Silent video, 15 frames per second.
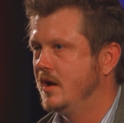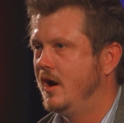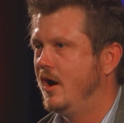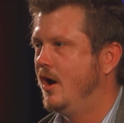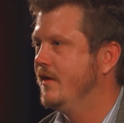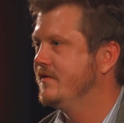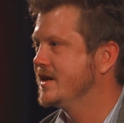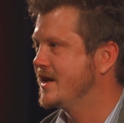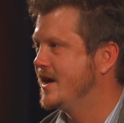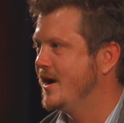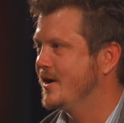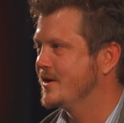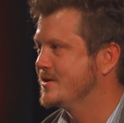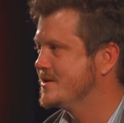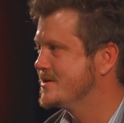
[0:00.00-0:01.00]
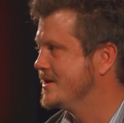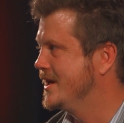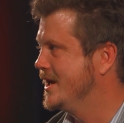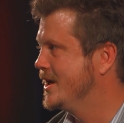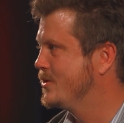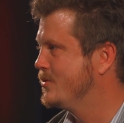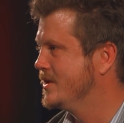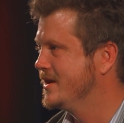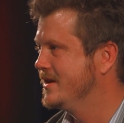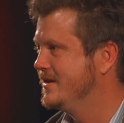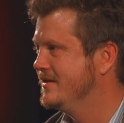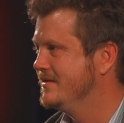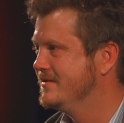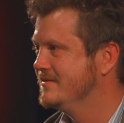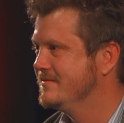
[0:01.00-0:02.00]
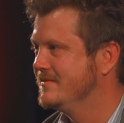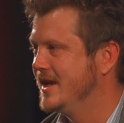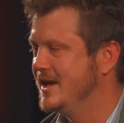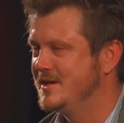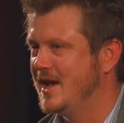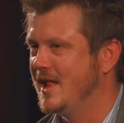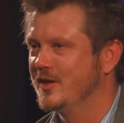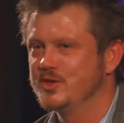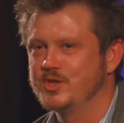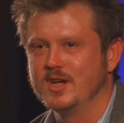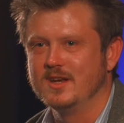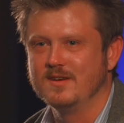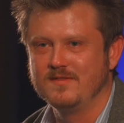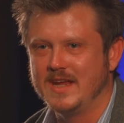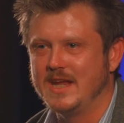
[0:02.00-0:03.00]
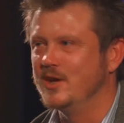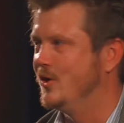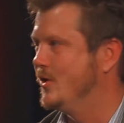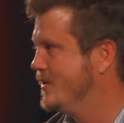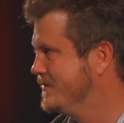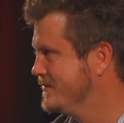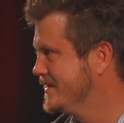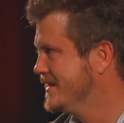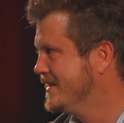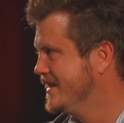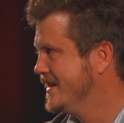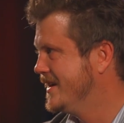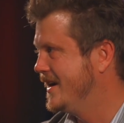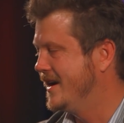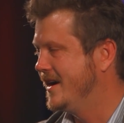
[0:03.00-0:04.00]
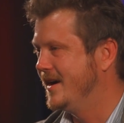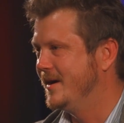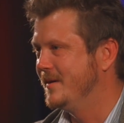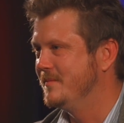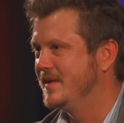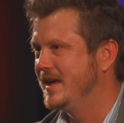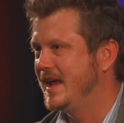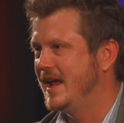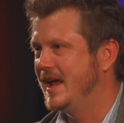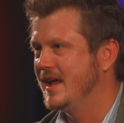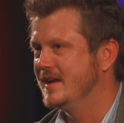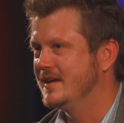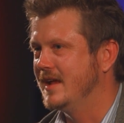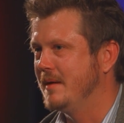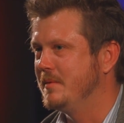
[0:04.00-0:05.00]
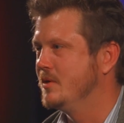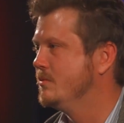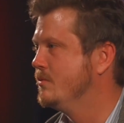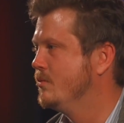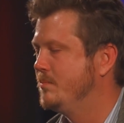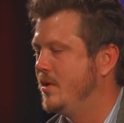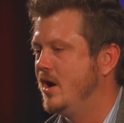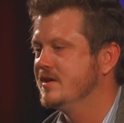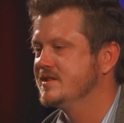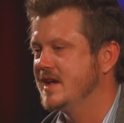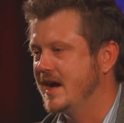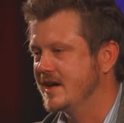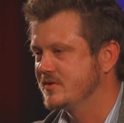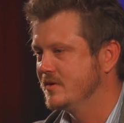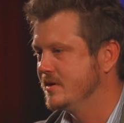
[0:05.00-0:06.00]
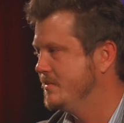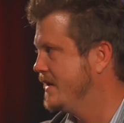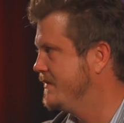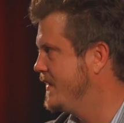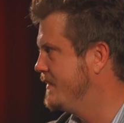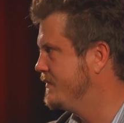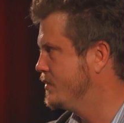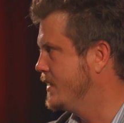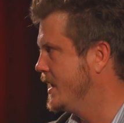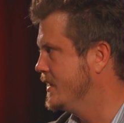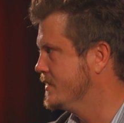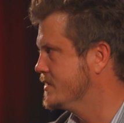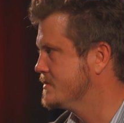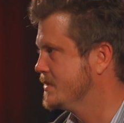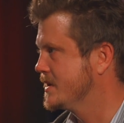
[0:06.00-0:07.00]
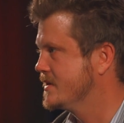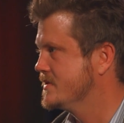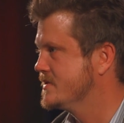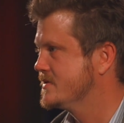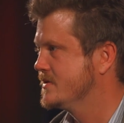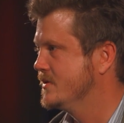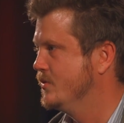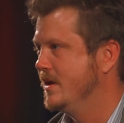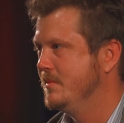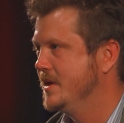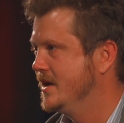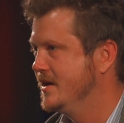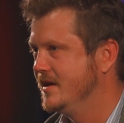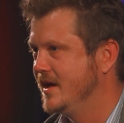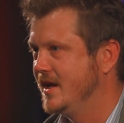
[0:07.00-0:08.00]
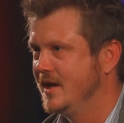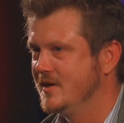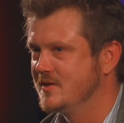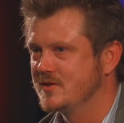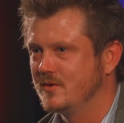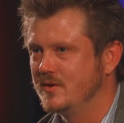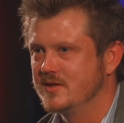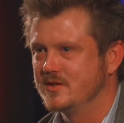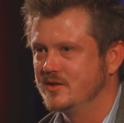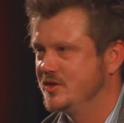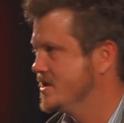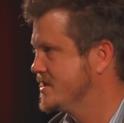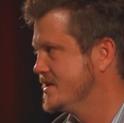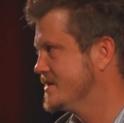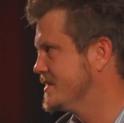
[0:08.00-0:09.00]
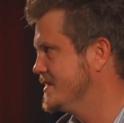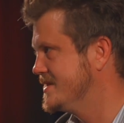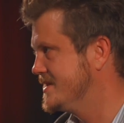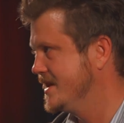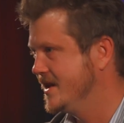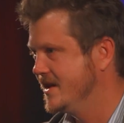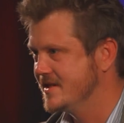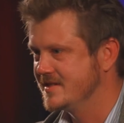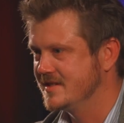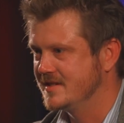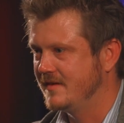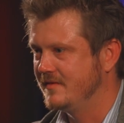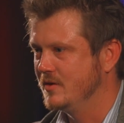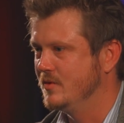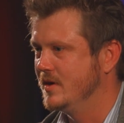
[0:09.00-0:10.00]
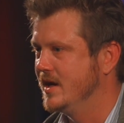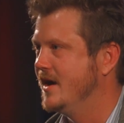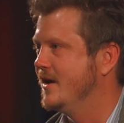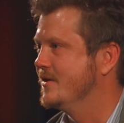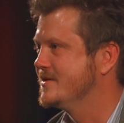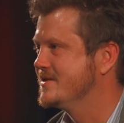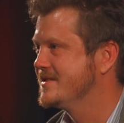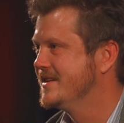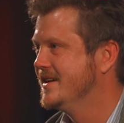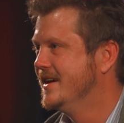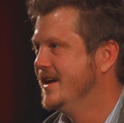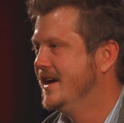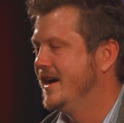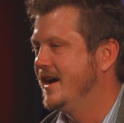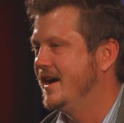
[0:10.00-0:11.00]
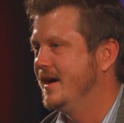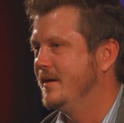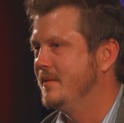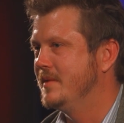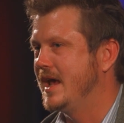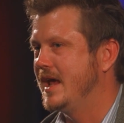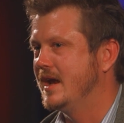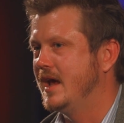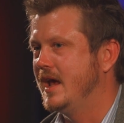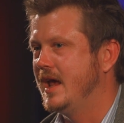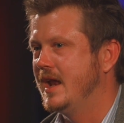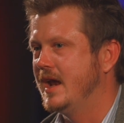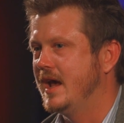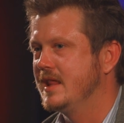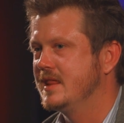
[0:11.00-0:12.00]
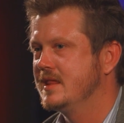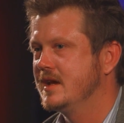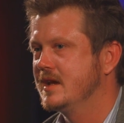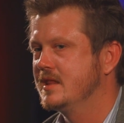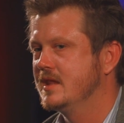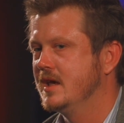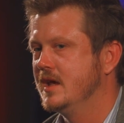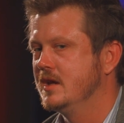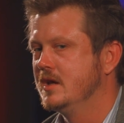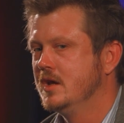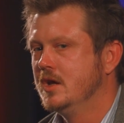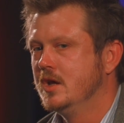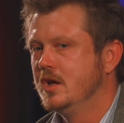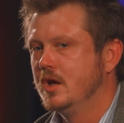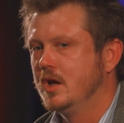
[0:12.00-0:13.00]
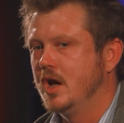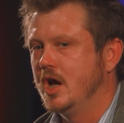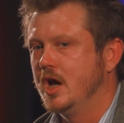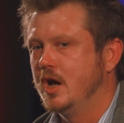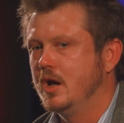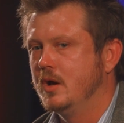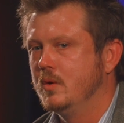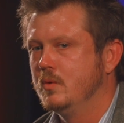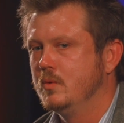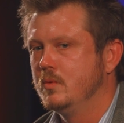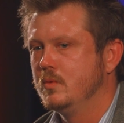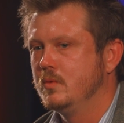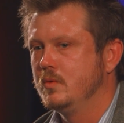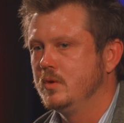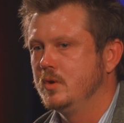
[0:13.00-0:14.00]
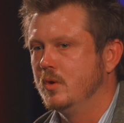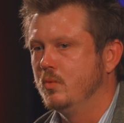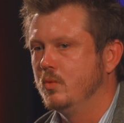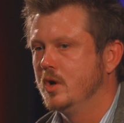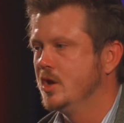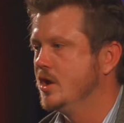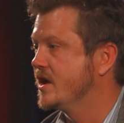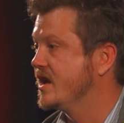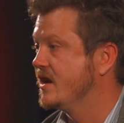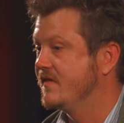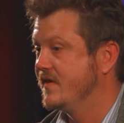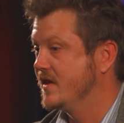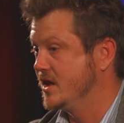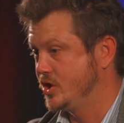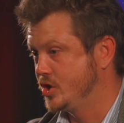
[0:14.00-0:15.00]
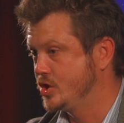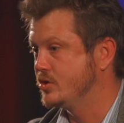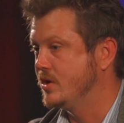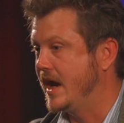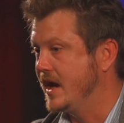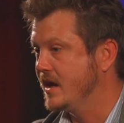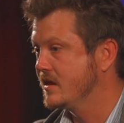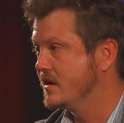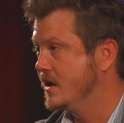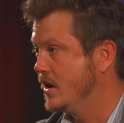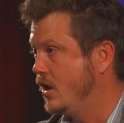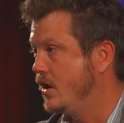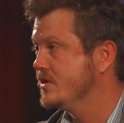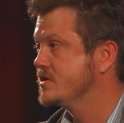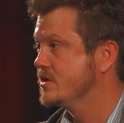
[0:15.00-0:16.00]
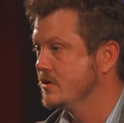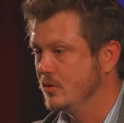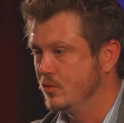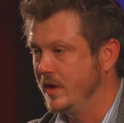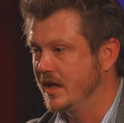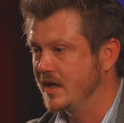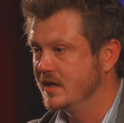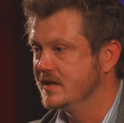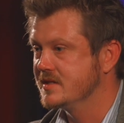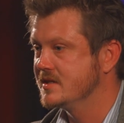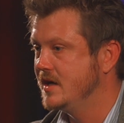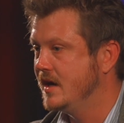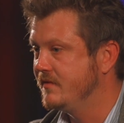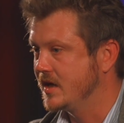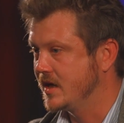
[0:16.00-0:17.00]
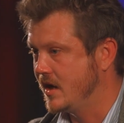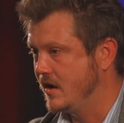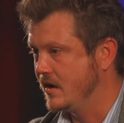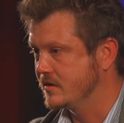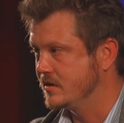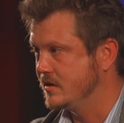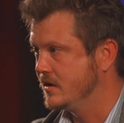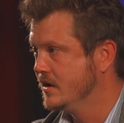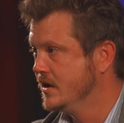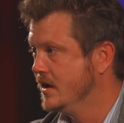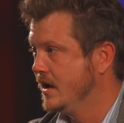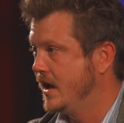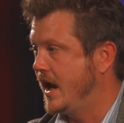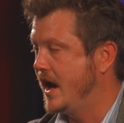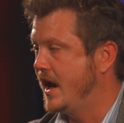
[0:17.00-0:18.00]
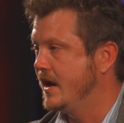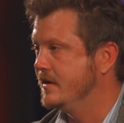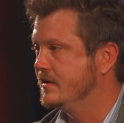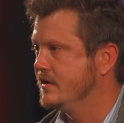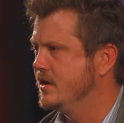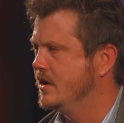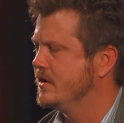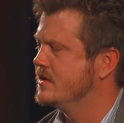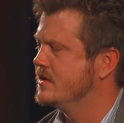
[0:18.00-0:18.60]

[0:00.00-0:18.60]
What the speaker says: all the characters are equally intelligent and venal. And I mean, Balzac's one of my favorite writers because the women in his stories are just as insidious as everyone else. And I think that we're looking for the strength and also the weakness in every character. And you know,